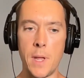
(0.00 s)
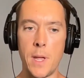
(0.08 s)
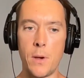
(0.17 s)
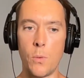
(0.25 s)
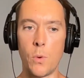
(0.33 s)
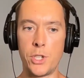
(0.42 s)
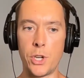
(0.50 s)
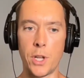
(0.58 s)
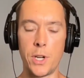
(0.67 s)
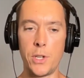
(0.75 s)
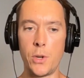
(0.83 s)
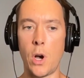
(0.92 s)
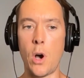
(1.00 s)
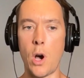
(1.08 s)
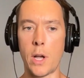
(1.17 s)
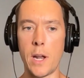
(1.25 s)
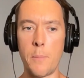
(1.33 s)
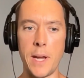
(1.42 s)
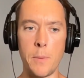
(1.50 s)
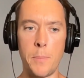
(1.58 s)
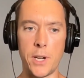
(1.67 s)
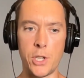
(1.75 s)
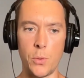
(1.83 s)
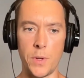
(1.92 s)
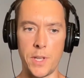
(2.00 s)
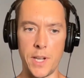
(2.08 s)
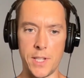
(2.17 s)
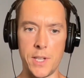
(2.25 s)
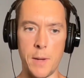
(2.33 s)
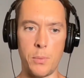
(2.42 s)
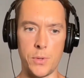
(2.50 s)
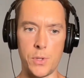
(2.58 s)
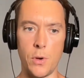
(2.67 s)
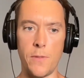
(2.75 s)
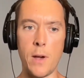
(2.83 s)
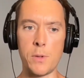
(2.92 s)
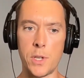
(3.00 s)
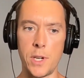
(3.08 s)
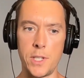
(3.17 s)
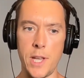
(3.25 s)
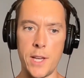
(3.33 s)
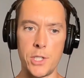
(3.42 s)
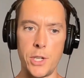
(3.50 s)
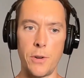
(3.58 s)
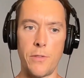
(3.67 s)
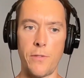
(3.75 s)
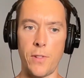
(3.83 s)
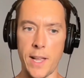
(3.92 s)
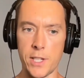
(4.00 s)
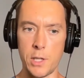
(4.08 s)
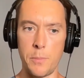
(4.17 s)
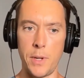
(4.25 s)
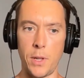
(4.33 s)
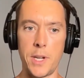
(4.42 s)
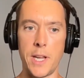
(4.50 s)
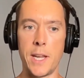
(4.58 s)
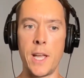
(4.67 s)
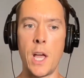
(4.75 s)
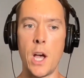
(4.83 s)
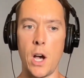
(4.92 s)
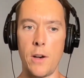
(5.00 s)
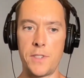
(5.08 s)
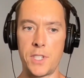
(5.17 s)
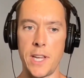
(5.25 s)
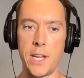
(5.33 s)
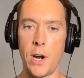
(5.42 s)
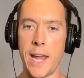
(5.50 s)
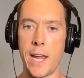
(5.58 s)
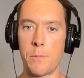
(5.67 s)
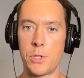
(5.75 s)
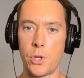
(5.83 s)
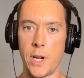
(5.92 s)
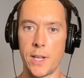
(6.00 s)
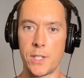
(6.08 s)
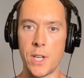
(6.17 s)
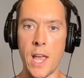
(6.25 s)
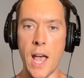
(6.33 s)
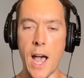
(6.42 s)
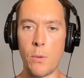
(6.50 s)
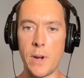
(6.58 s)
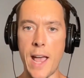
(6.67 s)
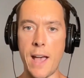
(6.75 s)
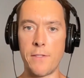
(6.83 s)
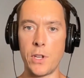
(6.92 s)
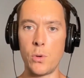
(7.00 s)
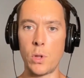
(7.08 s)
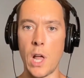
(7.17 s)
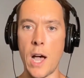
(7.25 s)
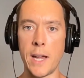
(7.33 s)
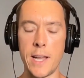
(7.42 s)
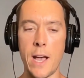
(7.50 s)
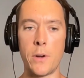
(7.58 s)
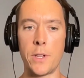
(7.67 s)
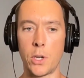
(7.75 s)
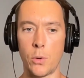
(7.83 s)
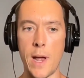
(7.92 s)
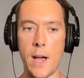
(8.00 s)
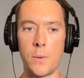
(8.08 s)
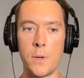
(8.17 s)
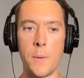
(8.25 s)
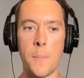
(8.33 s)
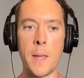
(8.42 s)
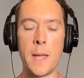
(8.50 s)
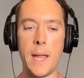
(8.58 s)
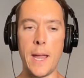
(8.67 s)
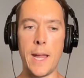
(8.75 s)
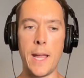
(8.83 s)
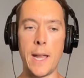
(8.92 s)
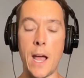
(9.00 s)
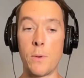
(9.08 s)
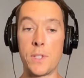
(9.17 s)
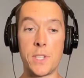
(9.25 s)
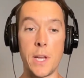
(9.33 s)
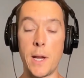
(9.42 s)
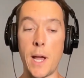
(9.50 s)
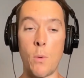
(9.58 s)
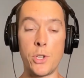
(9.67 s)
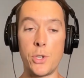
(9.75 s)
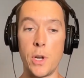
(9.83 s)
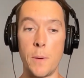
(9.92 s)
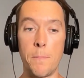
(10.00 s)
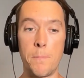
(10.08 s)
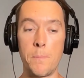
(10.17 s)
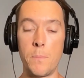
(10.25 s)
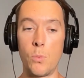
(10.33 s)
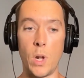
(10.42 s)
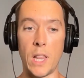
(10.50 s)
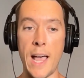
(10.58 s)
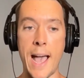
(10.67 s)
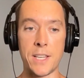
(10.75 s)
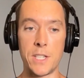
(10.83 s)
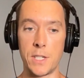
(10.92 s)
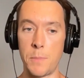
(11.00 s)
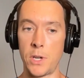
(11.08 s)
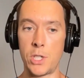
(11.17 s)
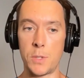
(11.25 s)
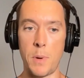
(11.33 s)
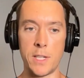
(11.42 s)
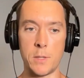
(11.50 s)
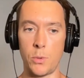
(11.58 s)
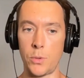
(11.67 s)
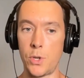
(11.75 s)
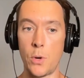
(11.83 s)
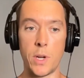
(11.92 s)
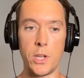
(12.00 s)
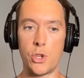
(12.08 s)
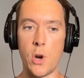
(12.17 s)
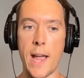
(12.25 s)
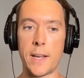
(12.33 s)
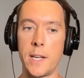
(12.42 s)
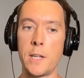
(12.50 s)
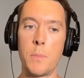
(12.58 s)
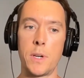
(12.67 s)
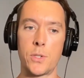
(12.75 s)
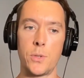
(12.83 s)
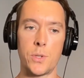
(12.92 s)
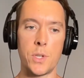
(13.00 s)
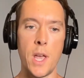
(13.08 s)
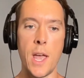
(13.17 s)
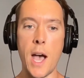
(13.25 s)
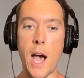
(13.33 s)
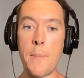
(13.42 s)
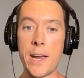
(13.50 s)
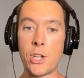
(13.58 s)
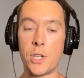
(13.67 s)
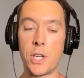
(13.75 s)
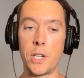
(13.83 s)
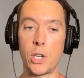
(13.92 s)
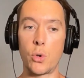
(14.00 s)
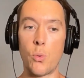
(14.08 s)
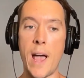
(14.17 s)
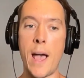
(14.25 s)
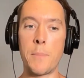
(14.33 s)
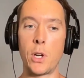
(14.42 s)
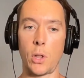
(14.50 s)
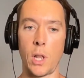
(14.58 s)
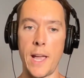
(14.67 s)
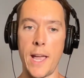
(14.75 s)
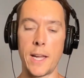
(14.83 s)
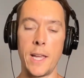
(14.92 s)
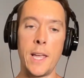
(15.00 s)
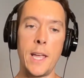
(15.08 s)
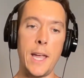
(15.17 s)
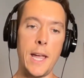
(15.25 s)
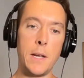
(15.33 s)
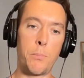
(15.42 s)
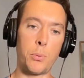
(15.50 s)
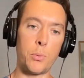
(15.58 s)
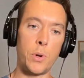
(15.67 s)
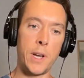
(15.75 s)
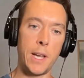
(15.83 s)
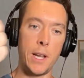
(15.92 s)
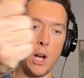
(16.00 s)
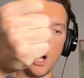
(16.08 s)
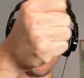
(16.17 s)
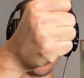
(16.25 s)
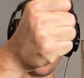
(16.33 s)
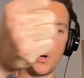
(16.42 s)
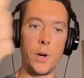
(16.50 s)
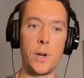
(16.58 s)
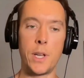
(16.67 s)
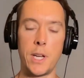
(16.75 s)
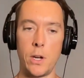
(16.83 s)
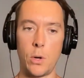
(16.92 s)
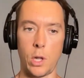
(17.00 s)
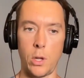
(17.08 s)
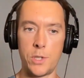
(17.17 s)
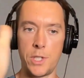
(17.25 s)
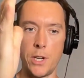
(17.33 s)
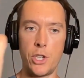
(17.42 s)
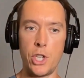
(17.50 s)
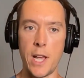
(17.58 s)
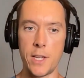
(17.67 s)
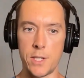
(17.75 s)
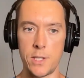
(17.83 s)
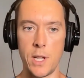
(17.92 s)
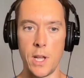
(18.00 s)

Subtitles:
what you're going to do, I'll kind of paint a picture with an example. So if I was going to test your flexibility of, say, your hamstrings, I would have you lying down on the ground and I would say, I want you to relax as much as possible. Don't contract any muscles. I'm actually going to grab your leg and bring it upward, close to your chest,